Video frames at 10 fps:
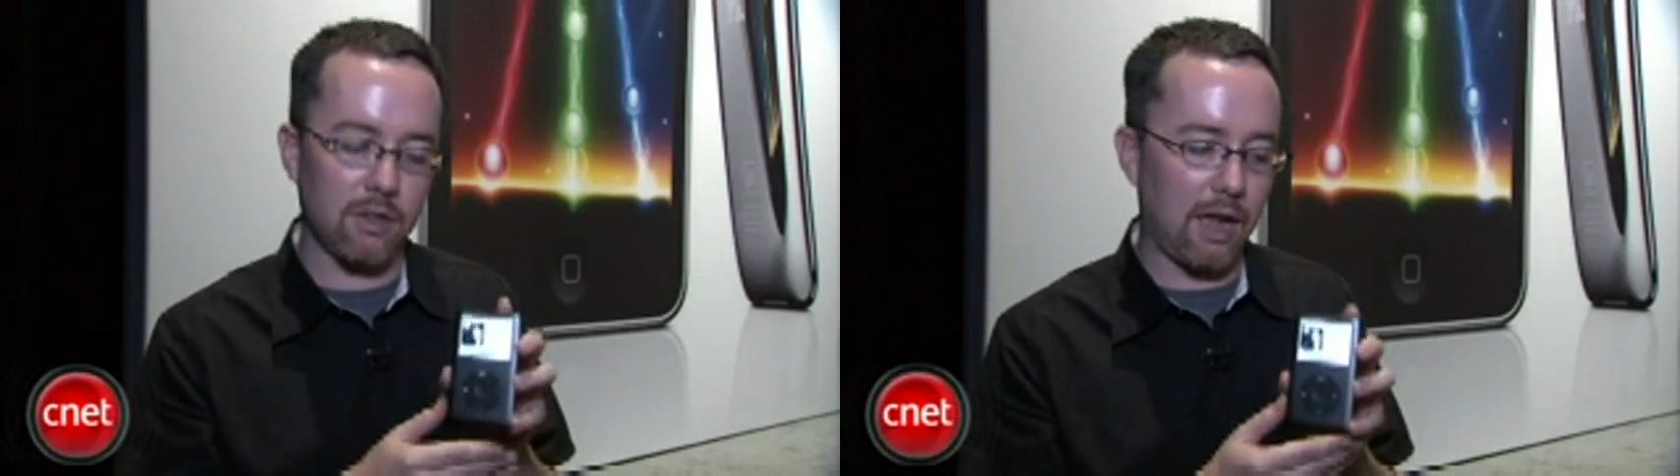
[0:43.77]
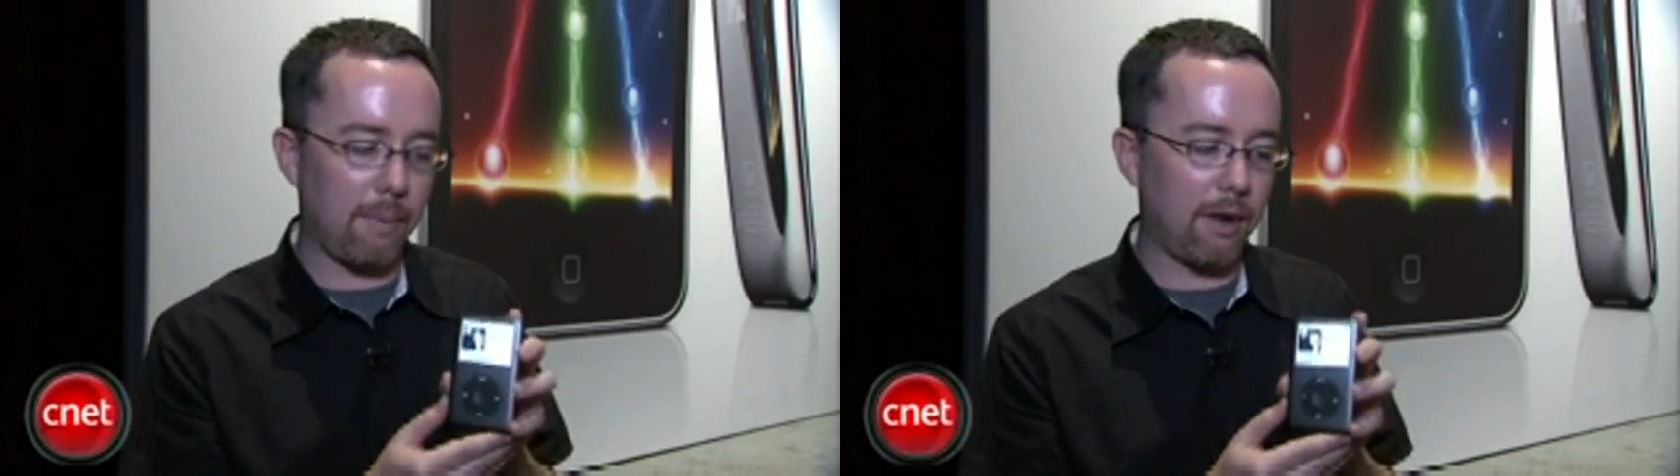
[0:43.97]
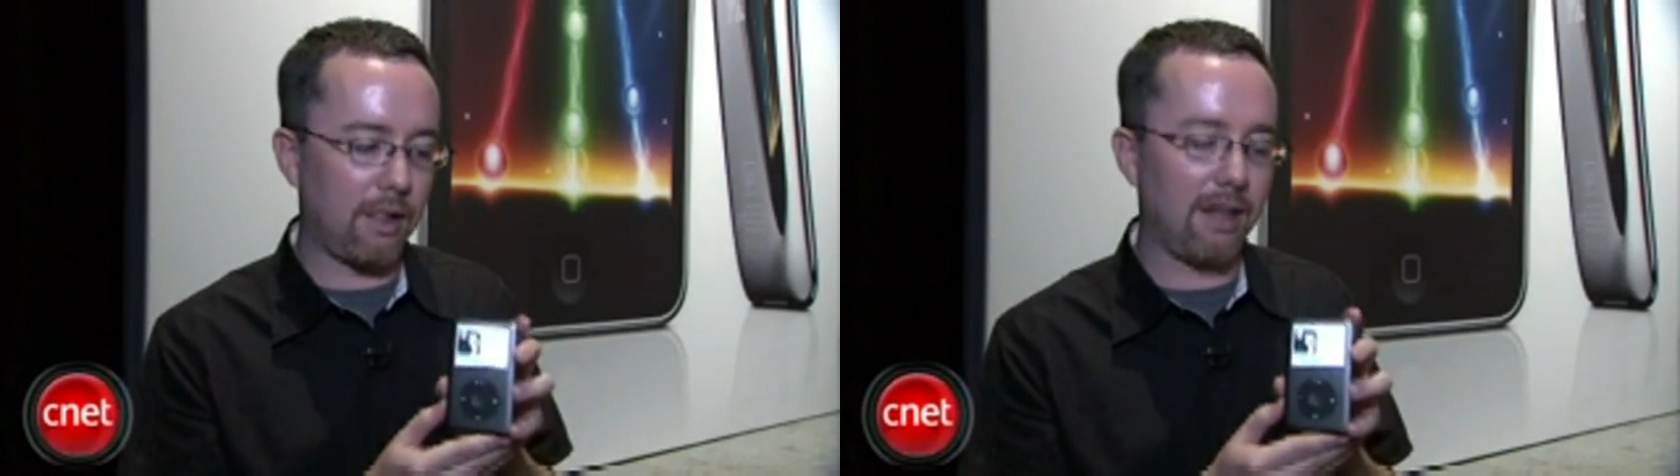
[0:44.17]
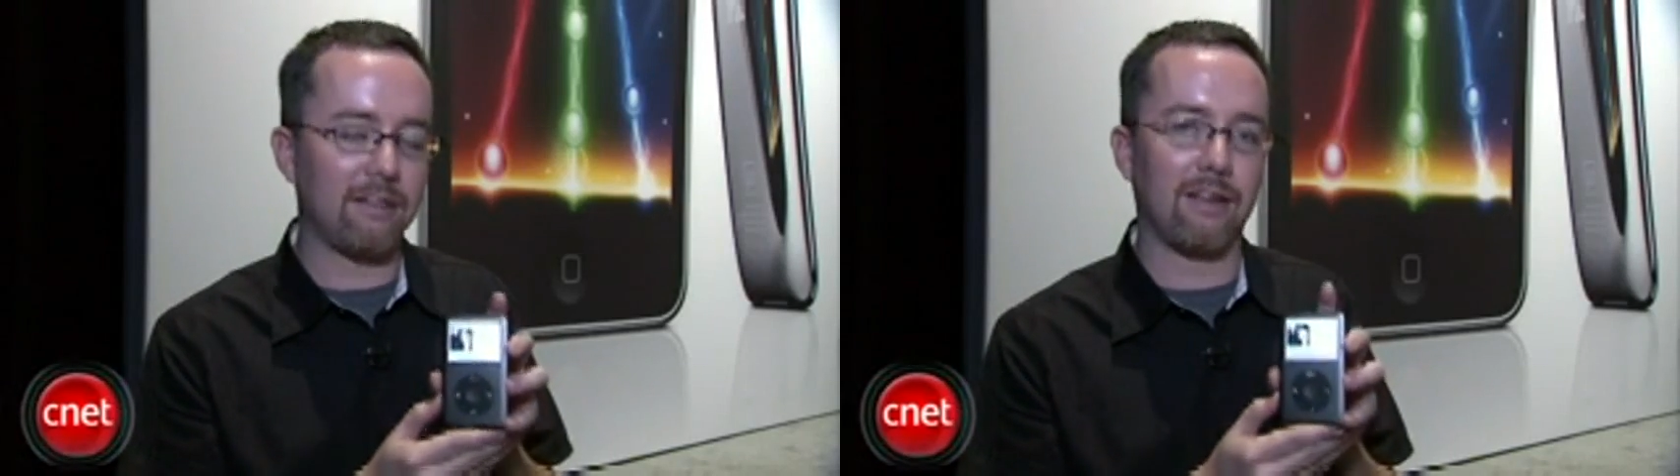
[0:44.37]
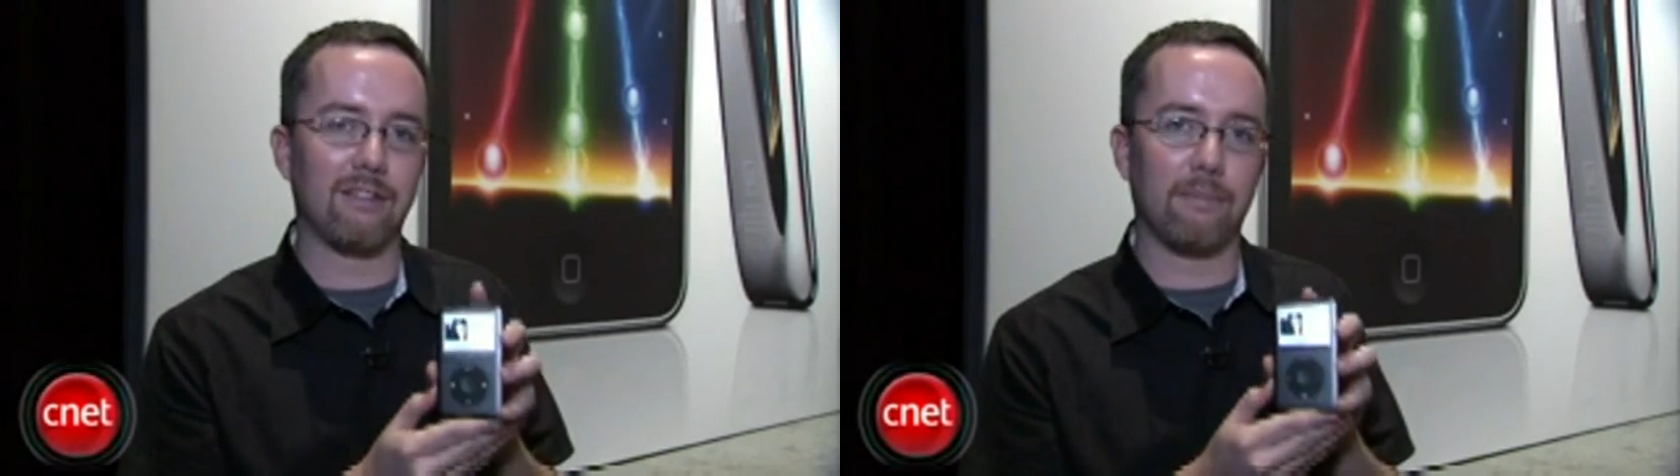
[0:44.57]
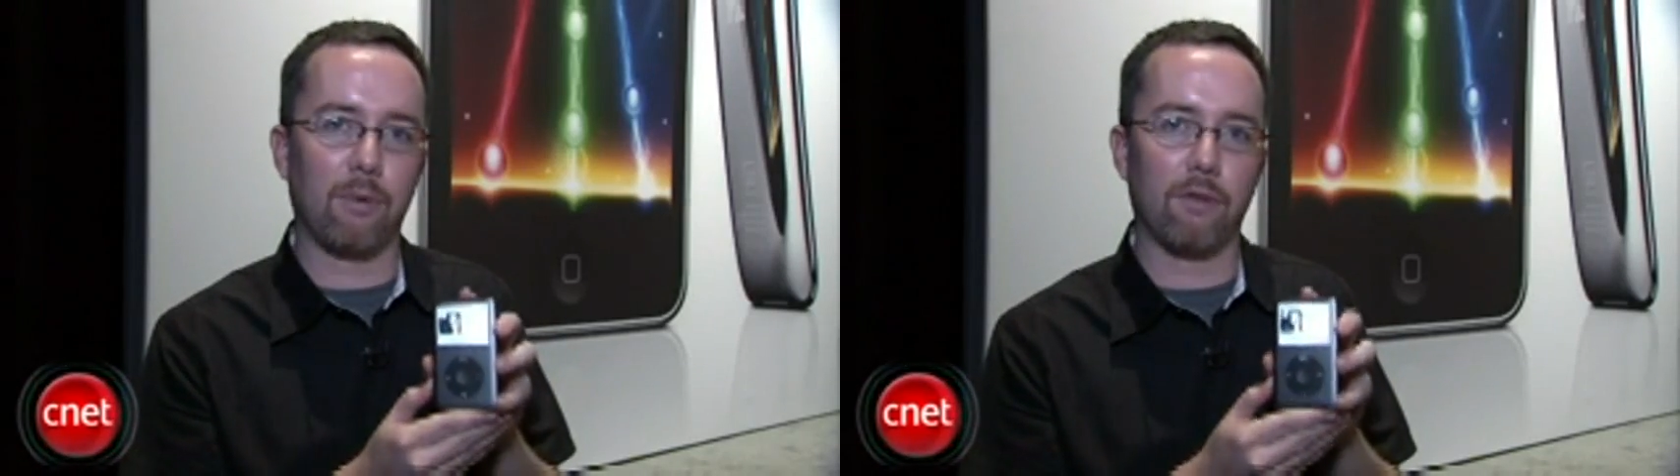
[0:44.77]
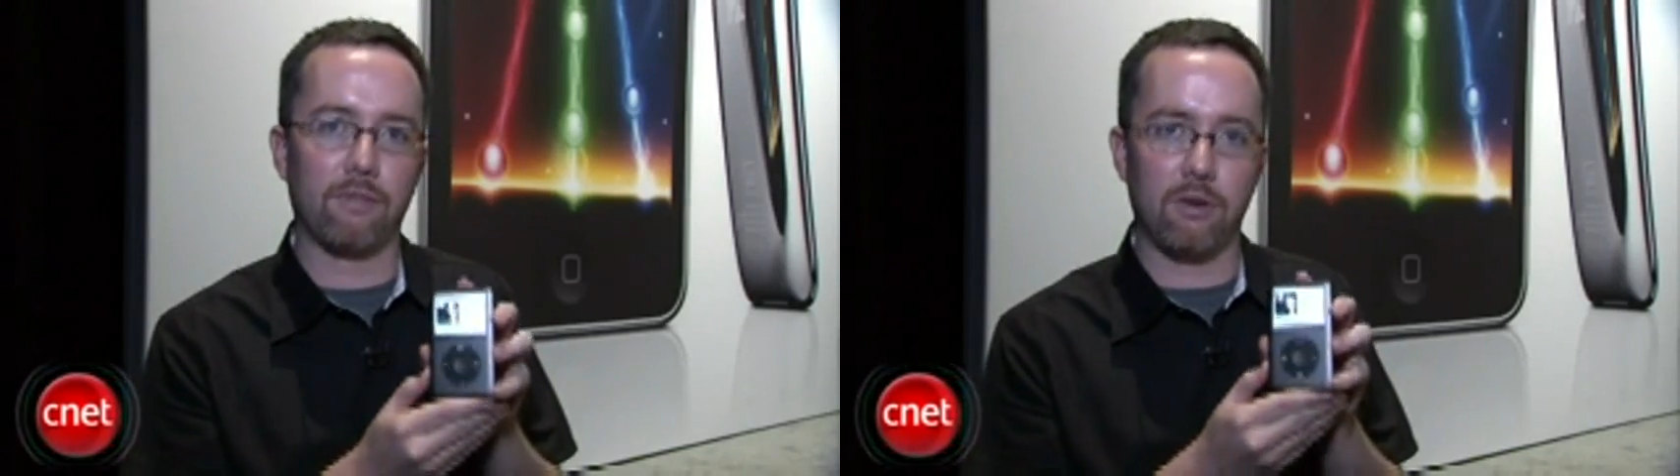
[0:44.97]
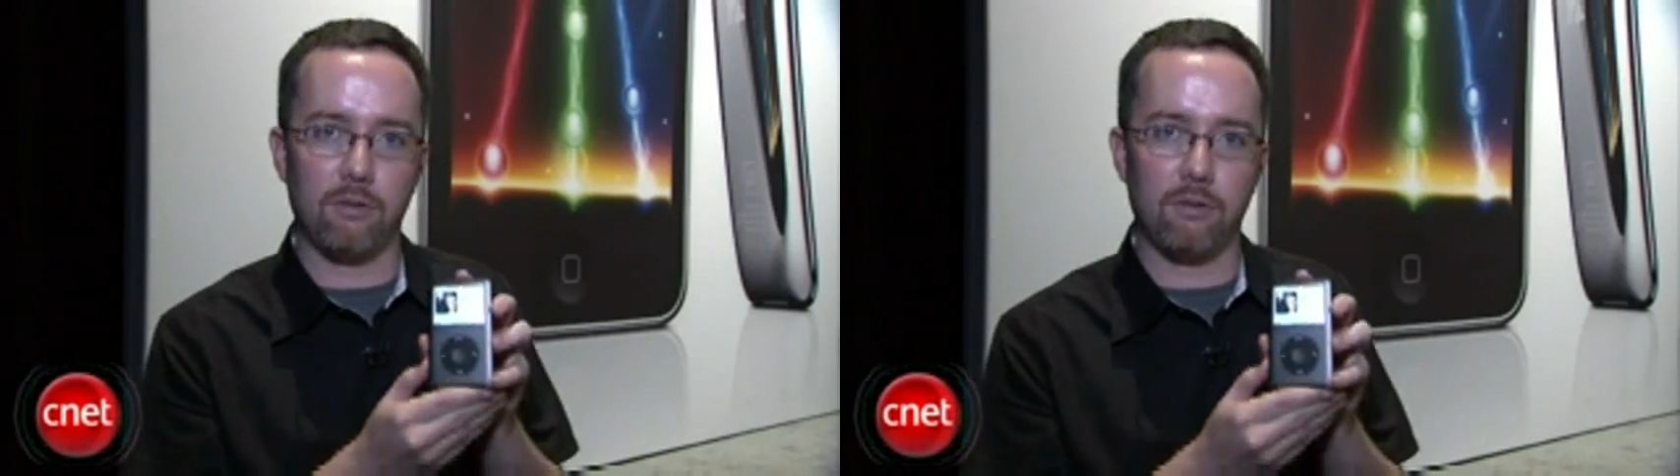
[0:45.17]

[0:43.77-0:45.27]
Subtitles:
of the iPod Classic is support for the